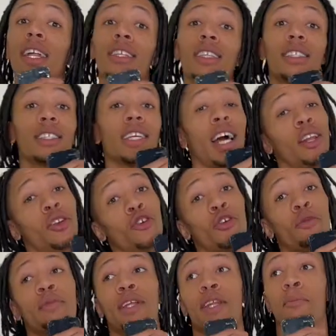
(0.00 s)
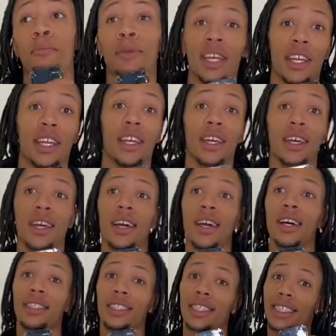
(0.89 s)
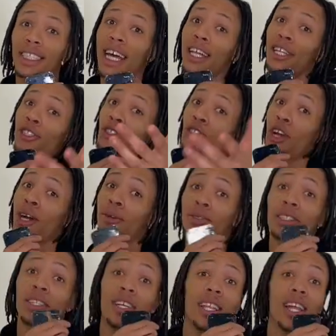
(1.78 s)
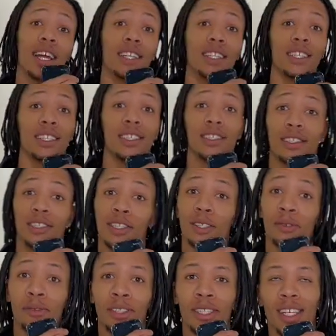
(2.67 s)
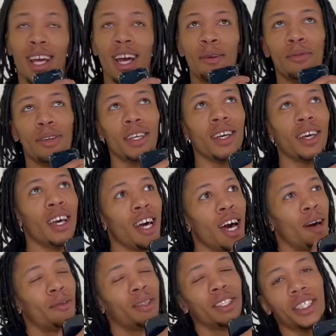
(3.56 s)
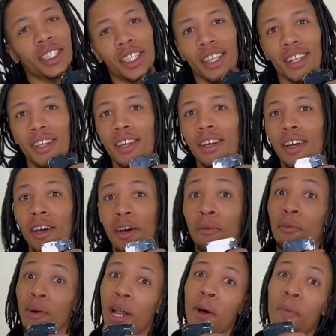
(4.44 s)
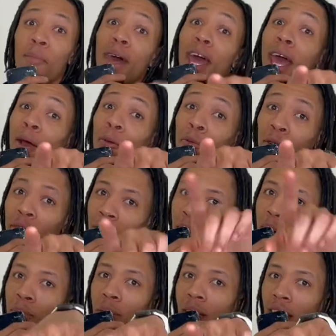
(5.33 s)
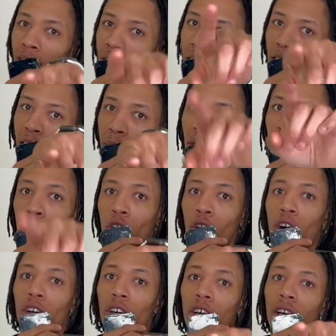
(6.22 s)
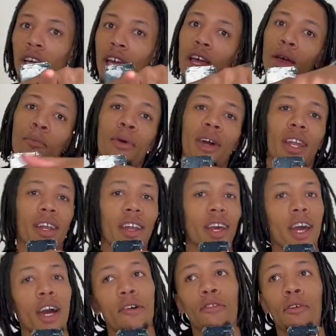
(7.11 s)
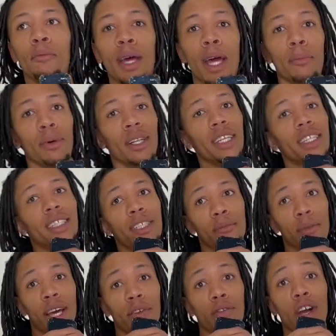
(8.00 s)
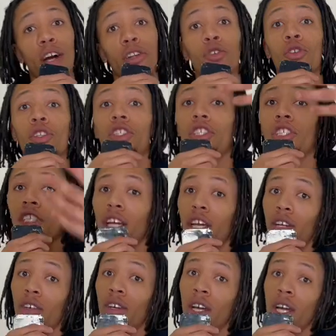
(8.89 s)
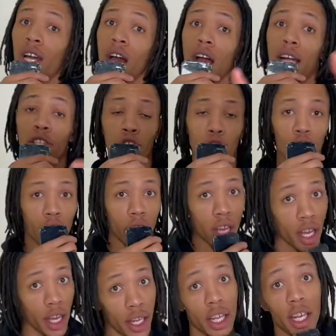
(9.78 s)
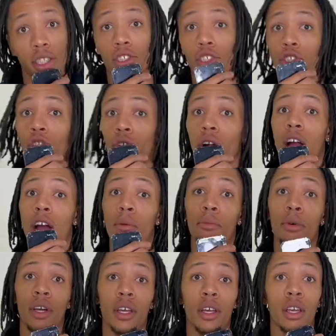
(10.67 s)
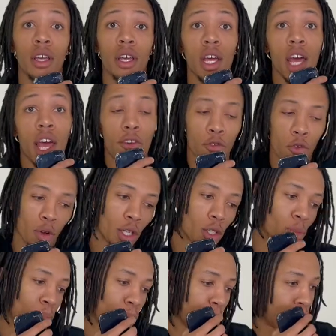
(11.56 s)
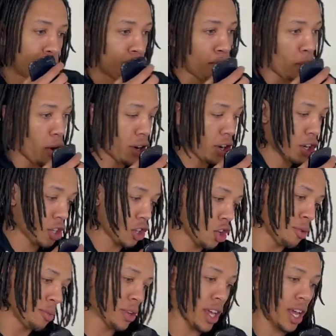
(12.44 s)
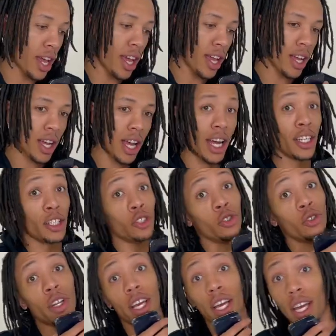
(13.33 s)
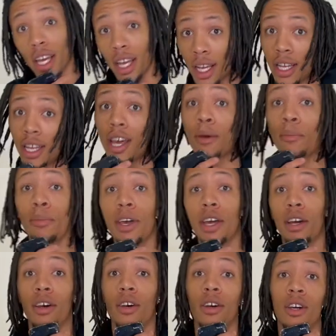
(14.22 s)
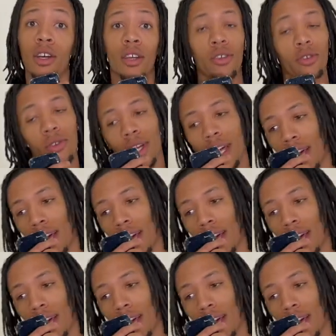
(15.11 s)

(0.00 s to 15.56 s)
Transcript: Hey, listen, I know it's been a minute since I didn't drop something like this. You know what I'm saying? I've been I've been chilling, but I'm back, bro, and I'm back, and I'm coming stronger and better than ever, man. But listen, man, if y'all new to this channel, I need you to hit that subscribe button. If you want to be part of Global Gang, I need you to hit that bell. You